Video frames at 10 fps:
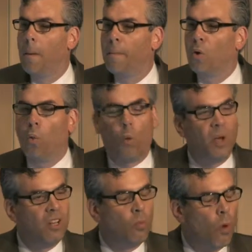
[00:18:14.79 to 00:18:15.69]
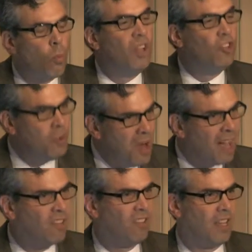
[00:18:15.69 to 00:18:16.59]
But what we do
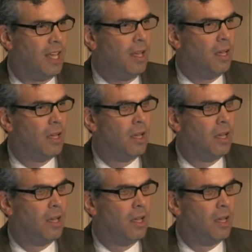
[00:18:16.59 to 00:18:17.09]
not see,